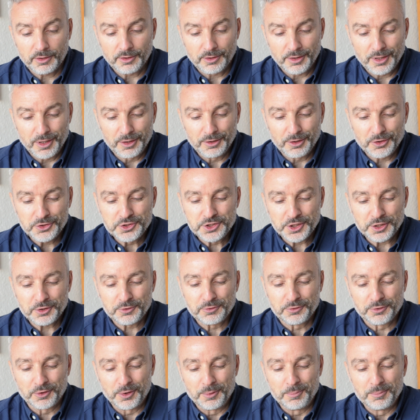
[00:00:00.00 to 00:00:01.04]
logic
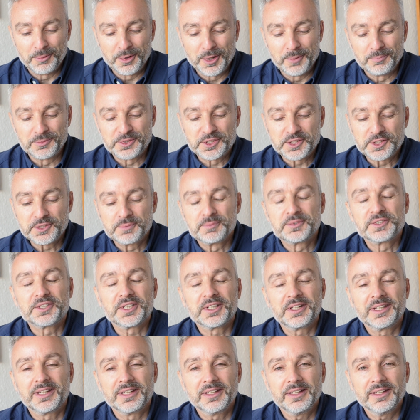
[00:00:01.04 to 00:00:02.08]
from systems
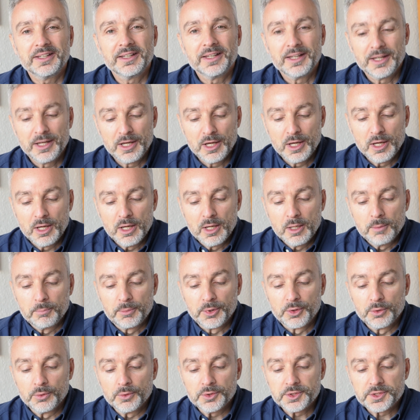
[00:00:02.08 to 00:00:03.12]
thinking,
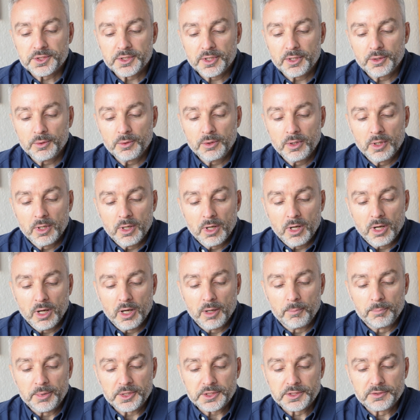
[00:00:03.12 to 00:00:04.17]
but also
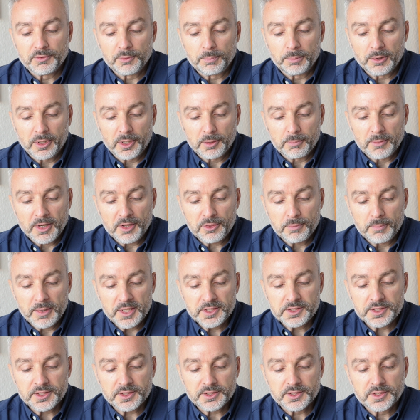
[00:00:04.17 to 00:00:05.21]
bits of applied
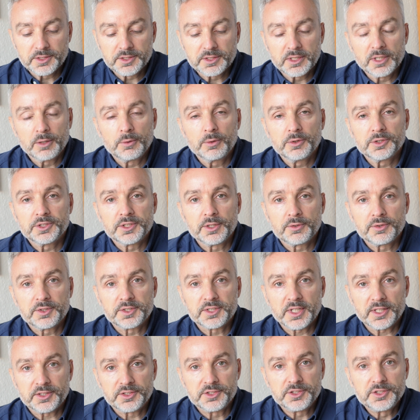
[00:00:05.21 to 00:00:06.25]
mathematics and so on. So there's
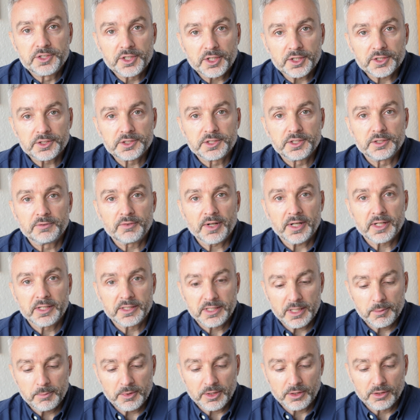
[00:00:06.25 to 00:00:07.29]
that deductive
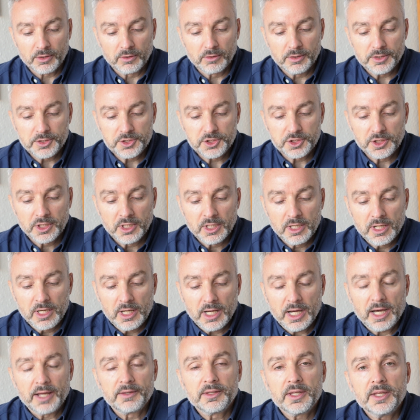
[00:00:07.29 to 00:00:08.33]
academic knowledge.
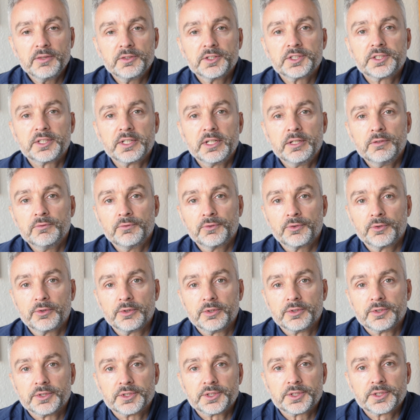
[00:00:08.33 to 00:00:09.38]
And then there's the
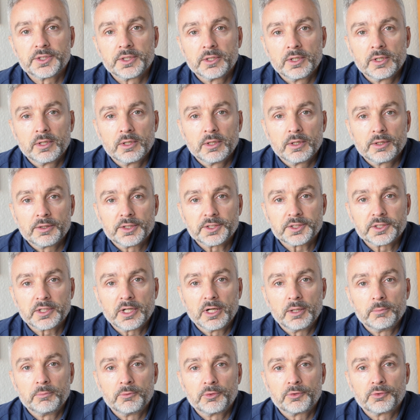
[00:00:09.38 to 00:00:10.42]
inference that's
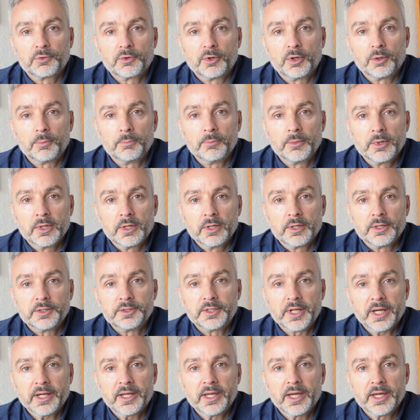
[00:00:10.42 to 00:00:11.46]
come from
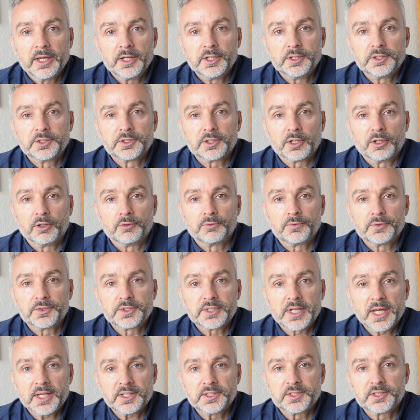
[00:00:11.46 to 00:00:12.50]
decades of
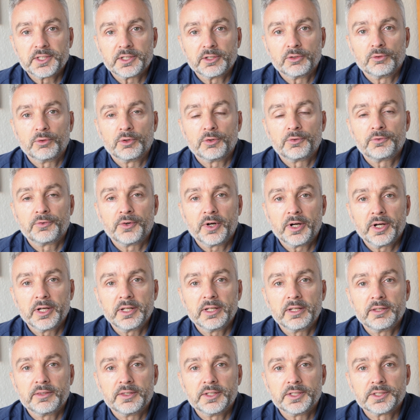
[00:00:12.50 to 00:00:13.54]
testing and
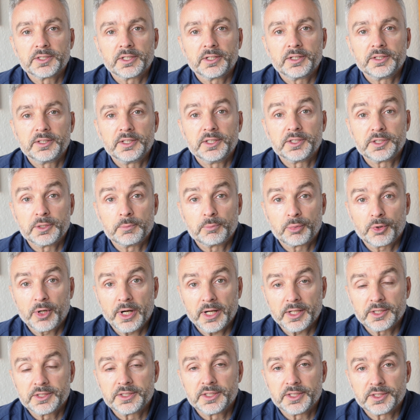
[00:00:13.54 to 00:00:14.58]
refining these ideas in
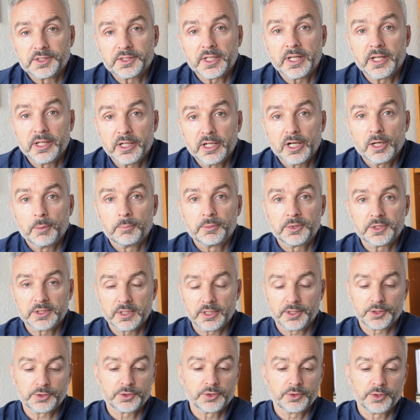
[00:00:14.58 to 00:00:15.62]
practice in companies
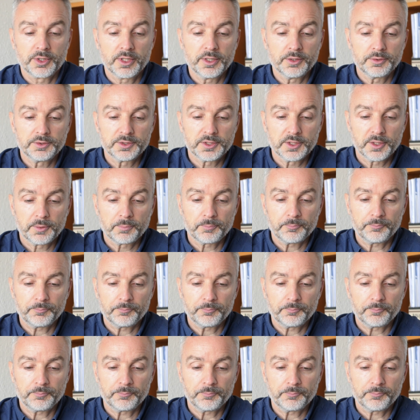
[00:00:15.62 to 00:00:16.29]
like Toyota.